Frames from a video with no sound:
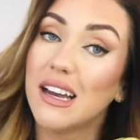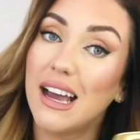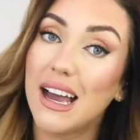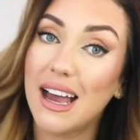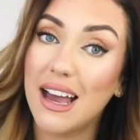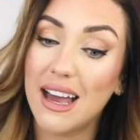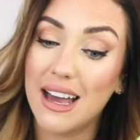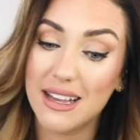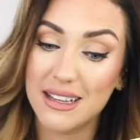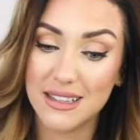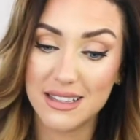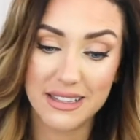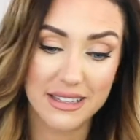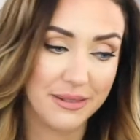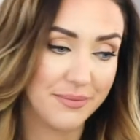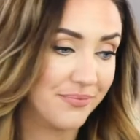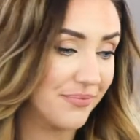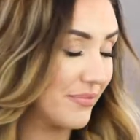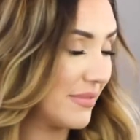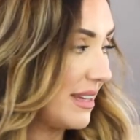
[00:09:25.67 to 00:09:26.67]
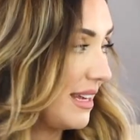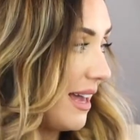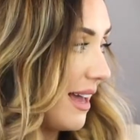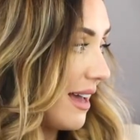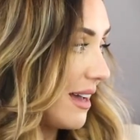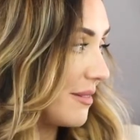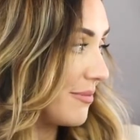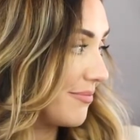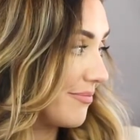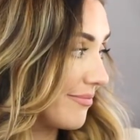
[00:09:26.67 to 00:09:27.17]
And
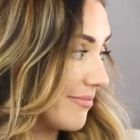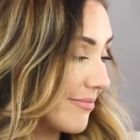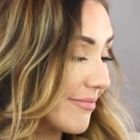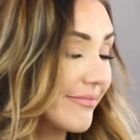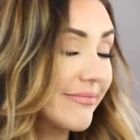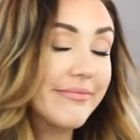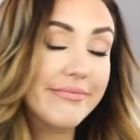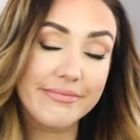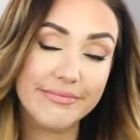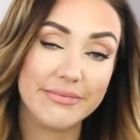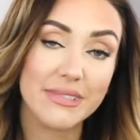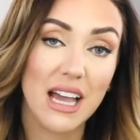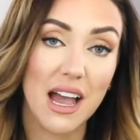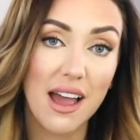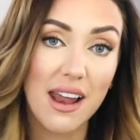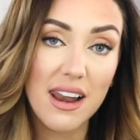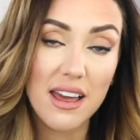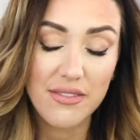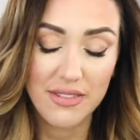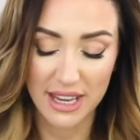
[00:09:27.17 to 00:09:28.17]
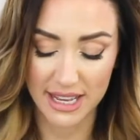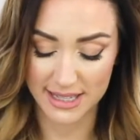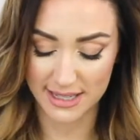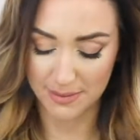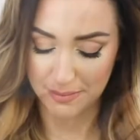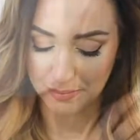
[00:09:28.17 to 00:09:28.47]
yeah, I love it.